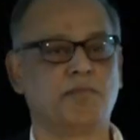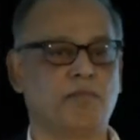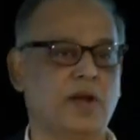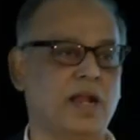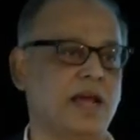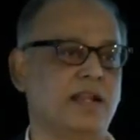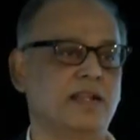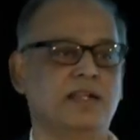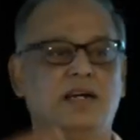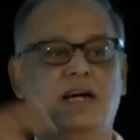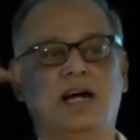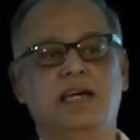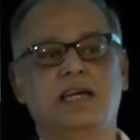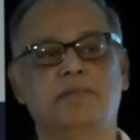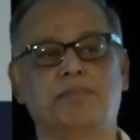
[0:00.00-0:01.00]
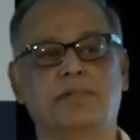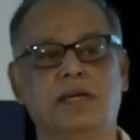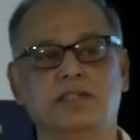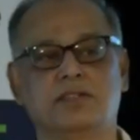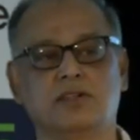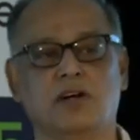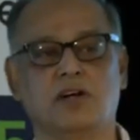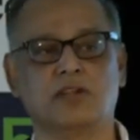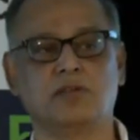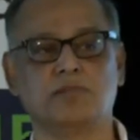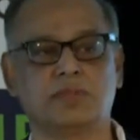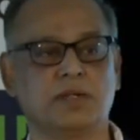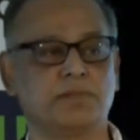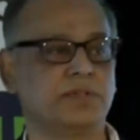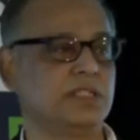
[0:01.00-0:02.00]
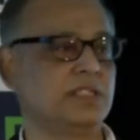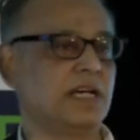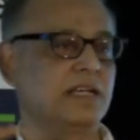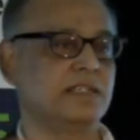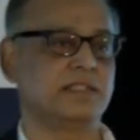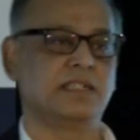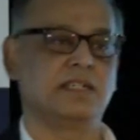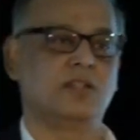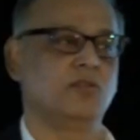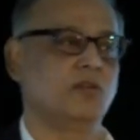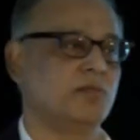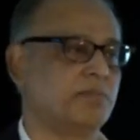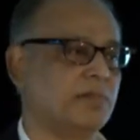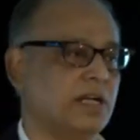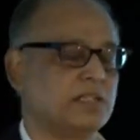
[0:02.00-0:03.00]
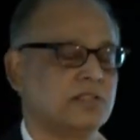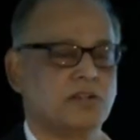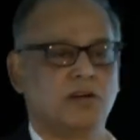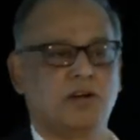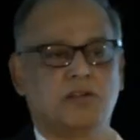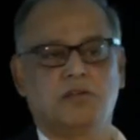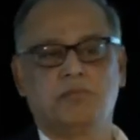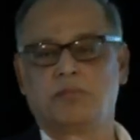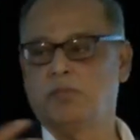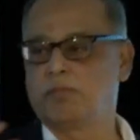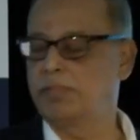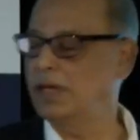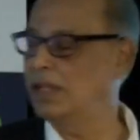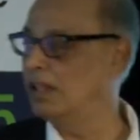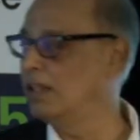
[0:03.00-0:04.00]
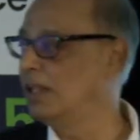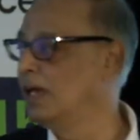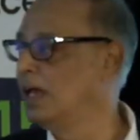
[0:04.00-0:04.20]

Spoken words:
brand, a higher-priced condom subsidizing a lower-priced condom or pill.